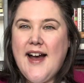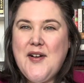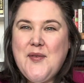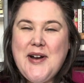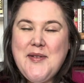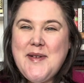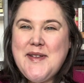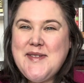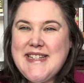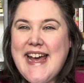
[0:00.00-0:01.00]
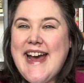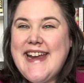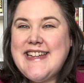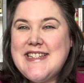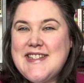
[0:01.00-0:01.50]
A Werewolf's
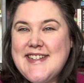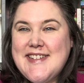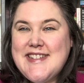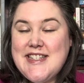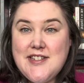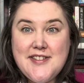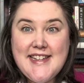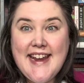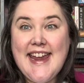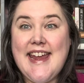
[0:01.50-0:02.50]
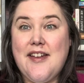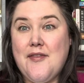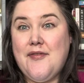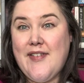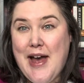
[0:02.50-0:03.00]
Guide to Seducing a
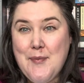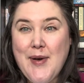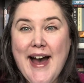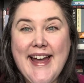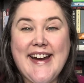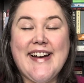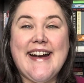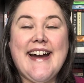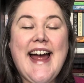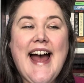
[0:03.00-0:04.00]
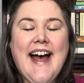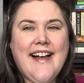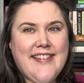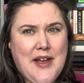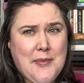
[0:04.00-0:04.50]
Vampire.
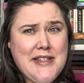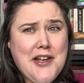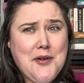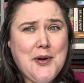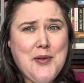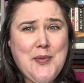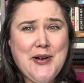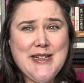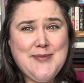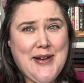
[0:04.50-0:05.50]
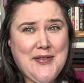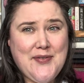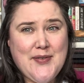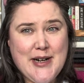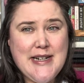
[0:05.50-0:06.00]
Let me tell you what the book is about
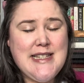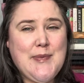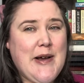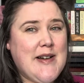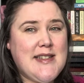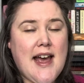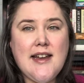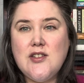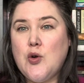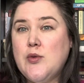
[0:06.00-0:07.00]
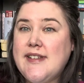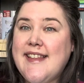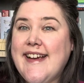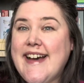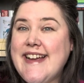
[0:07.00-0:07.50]
first, because I don't
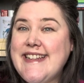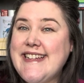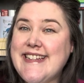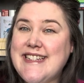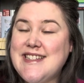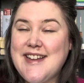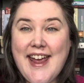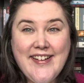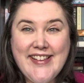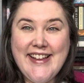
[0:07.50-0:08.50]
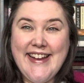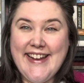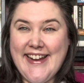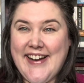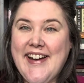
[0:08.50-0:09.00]
think I did
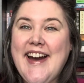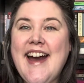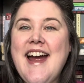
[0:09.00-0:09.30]
earlier.